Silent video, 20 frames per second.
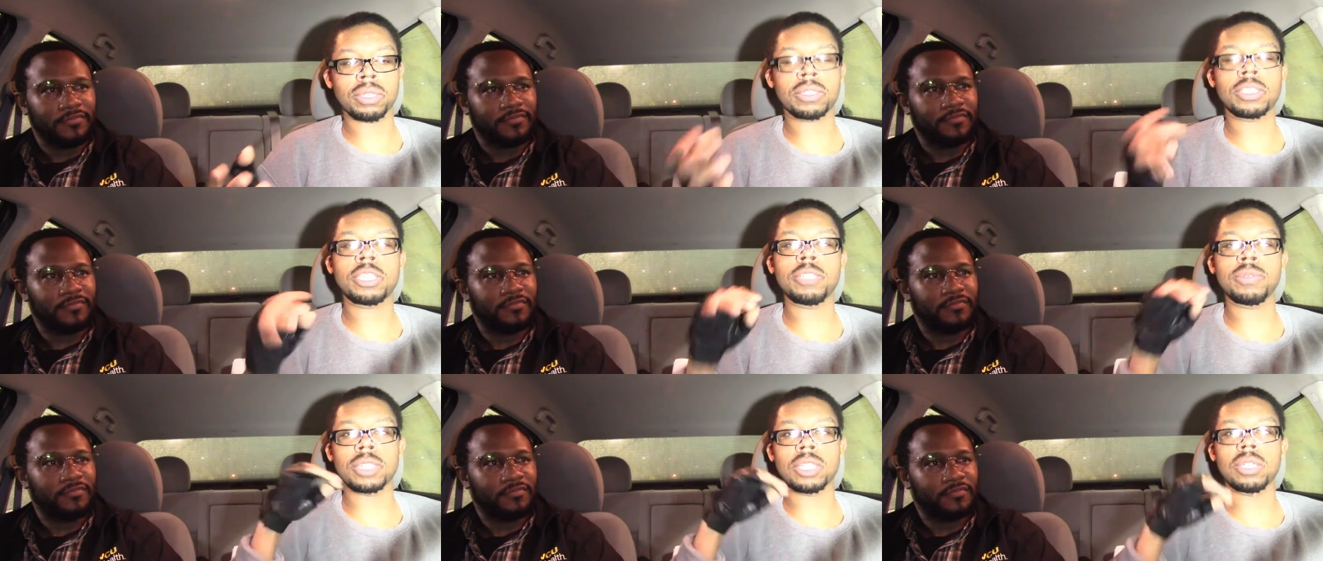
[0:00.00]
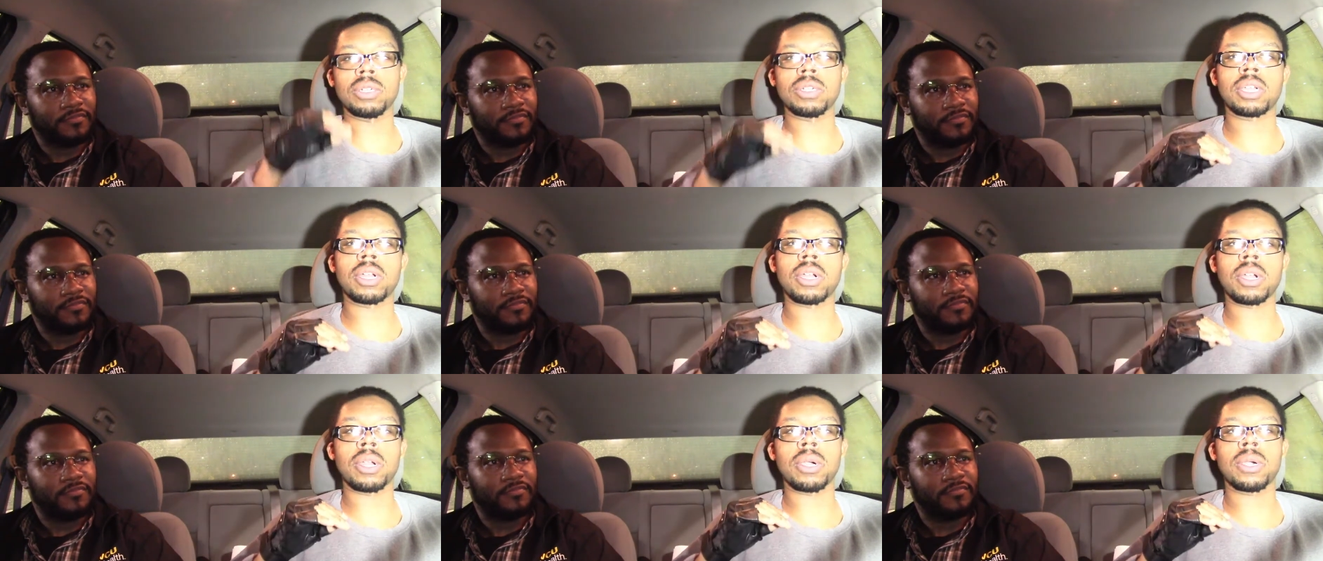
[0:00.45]
Speaker 1: She was a little
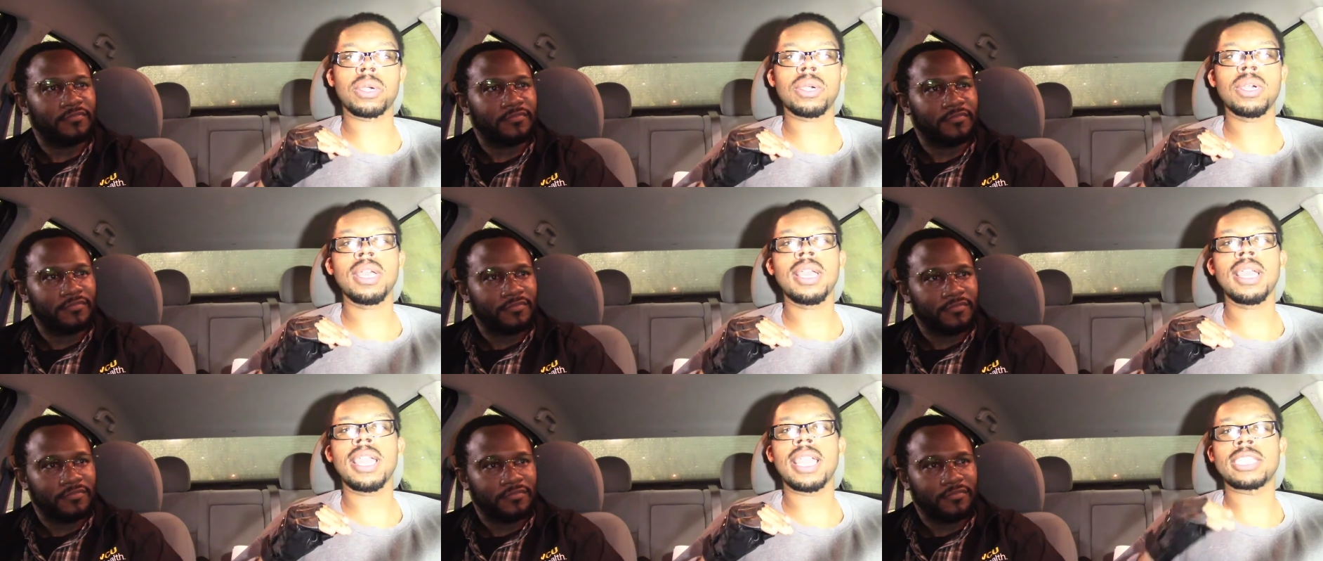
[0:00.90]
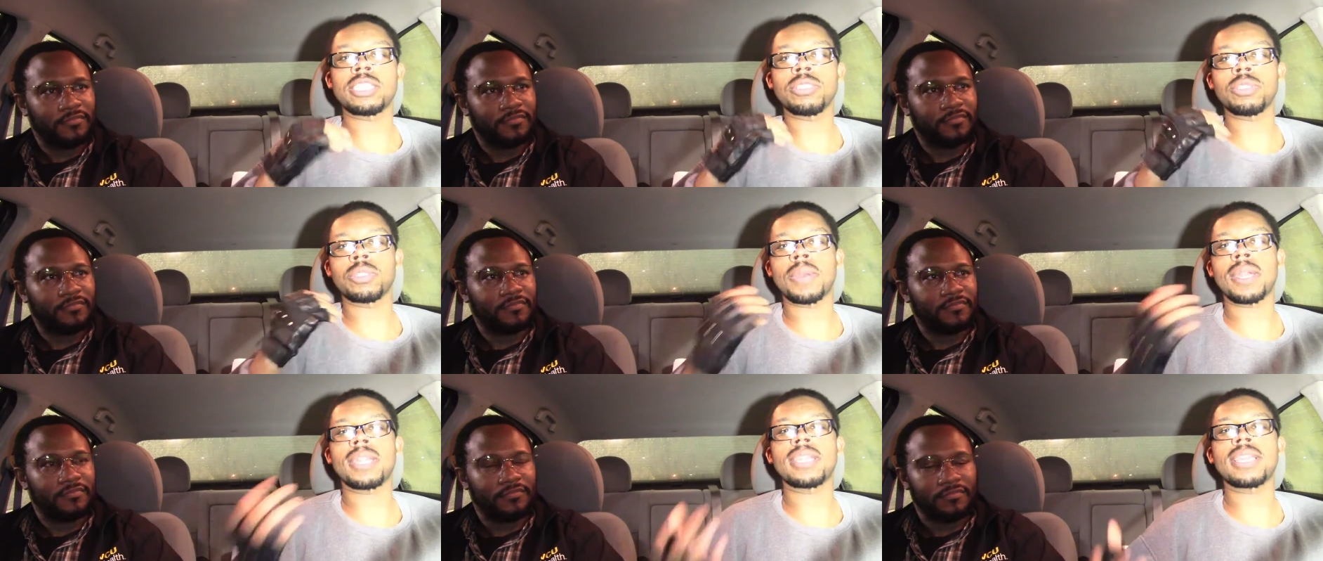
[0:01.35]
girl, and she was
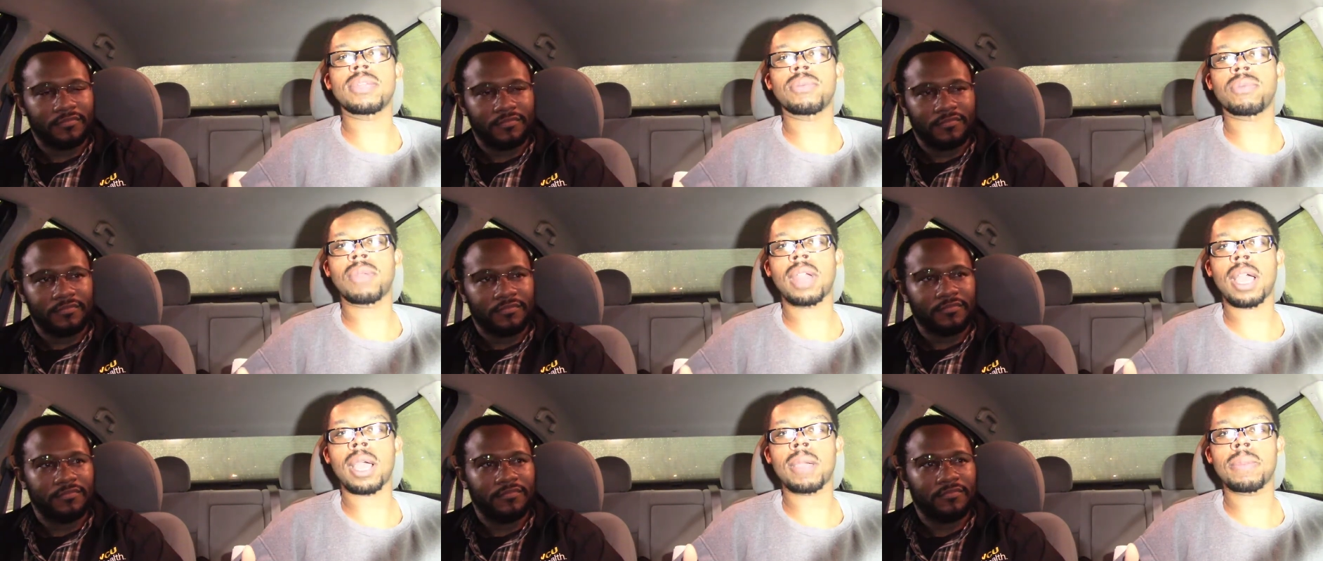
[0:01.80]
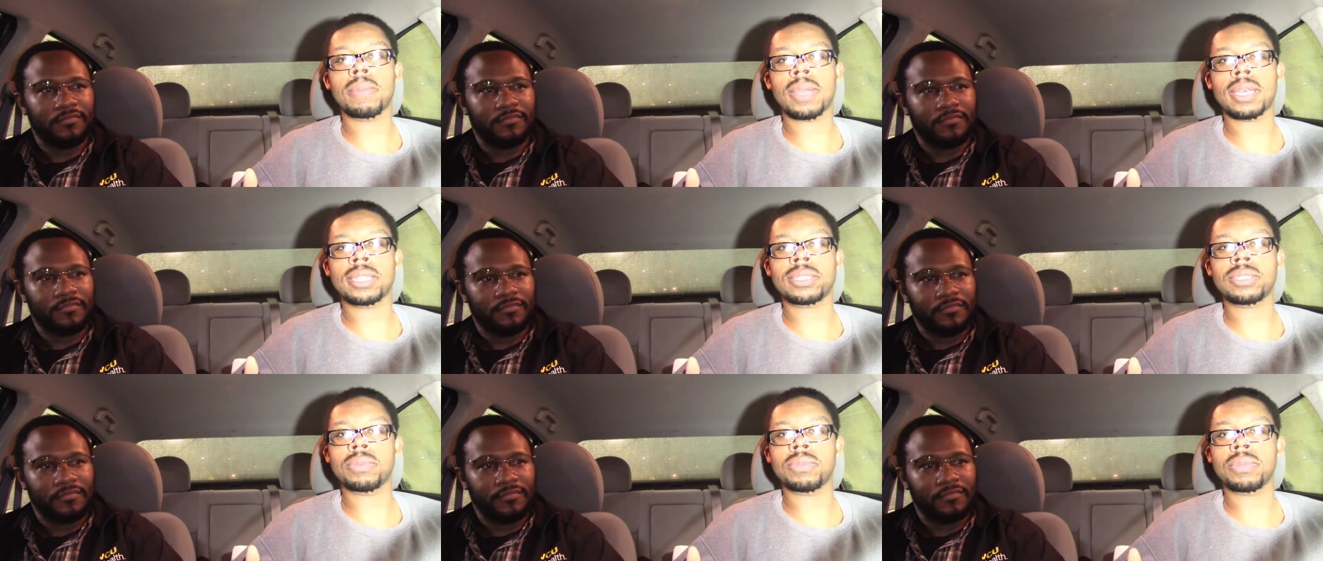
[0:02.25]
about to get robbed by
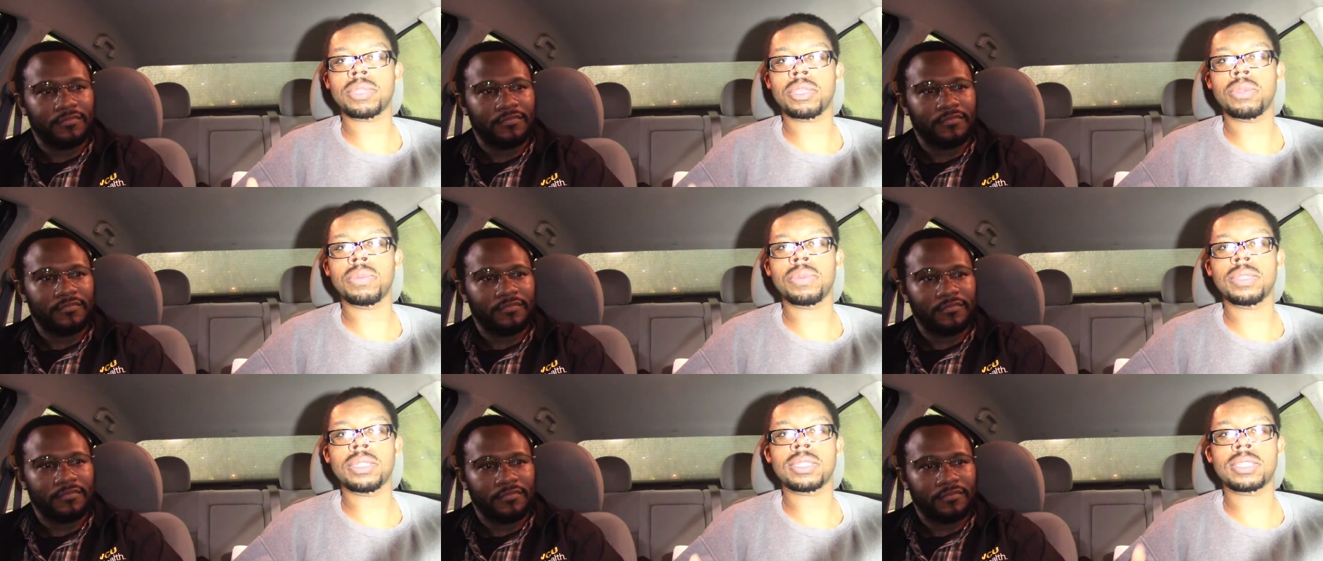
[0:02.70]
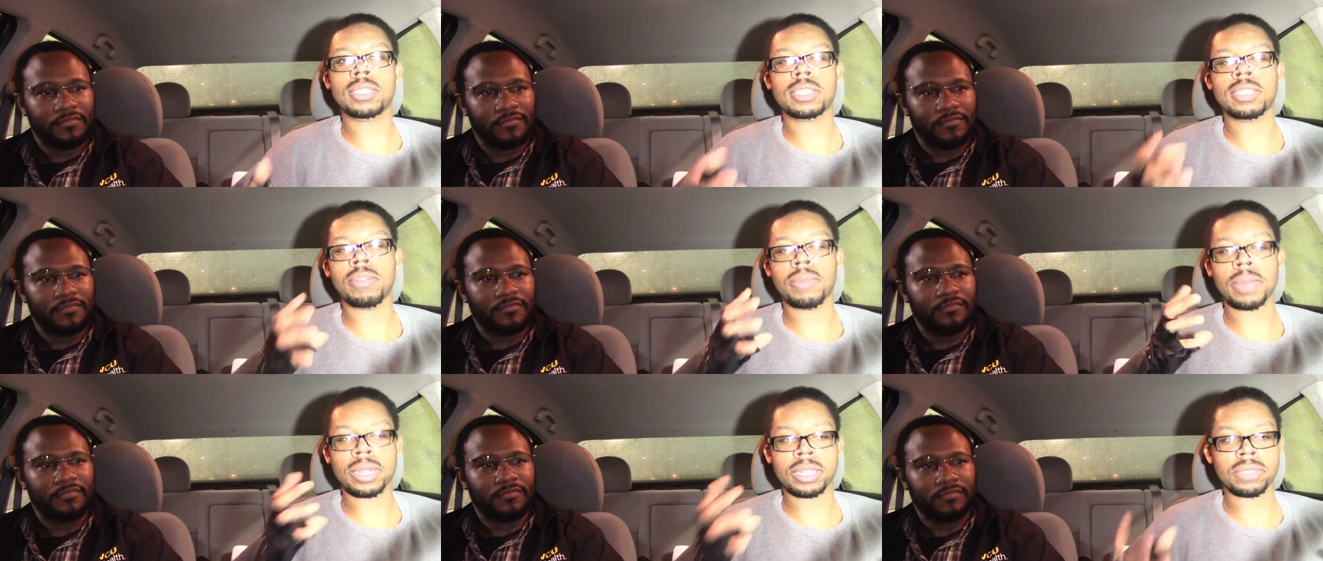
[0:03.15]
some humans because
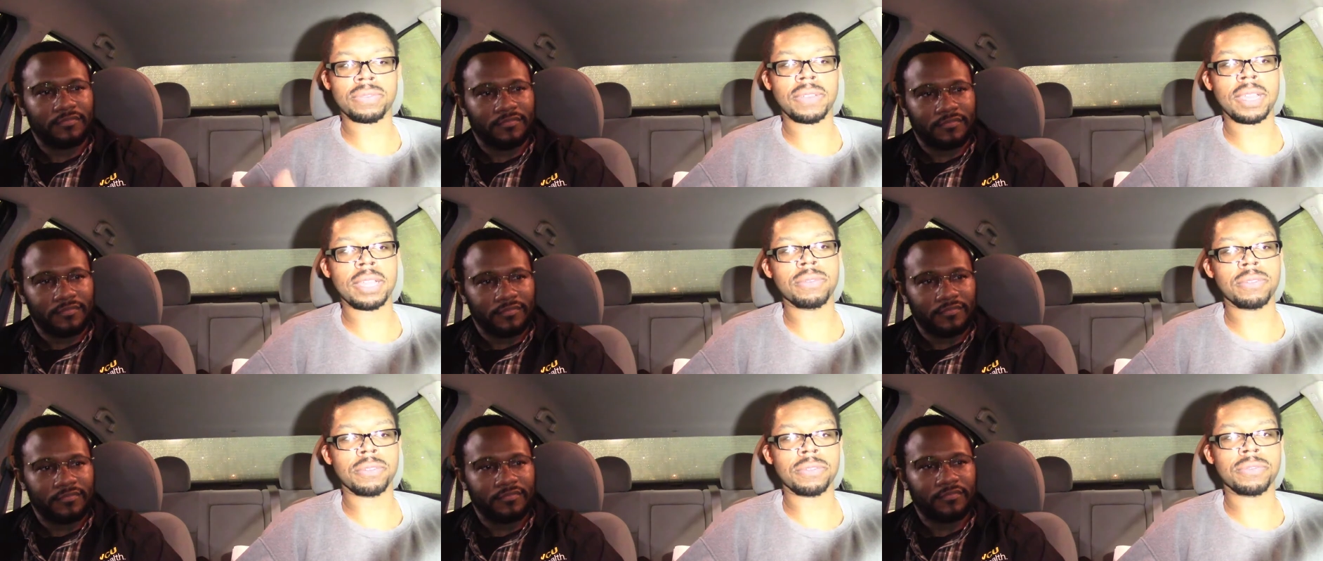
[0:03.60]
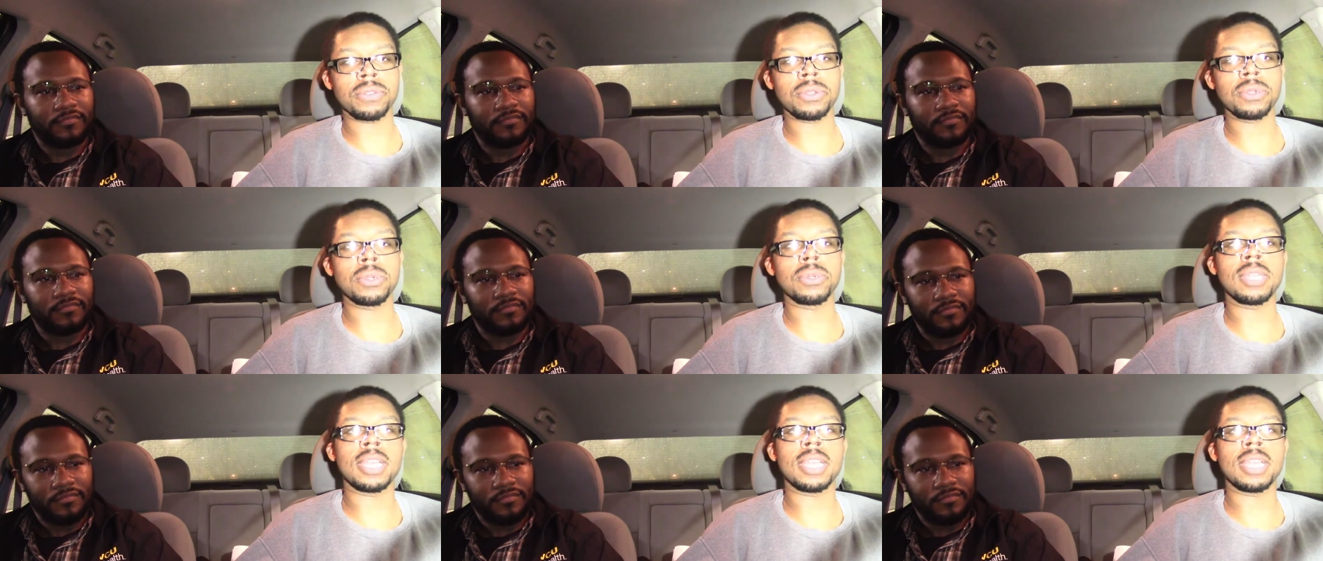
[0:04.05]
everybody's fighting for food.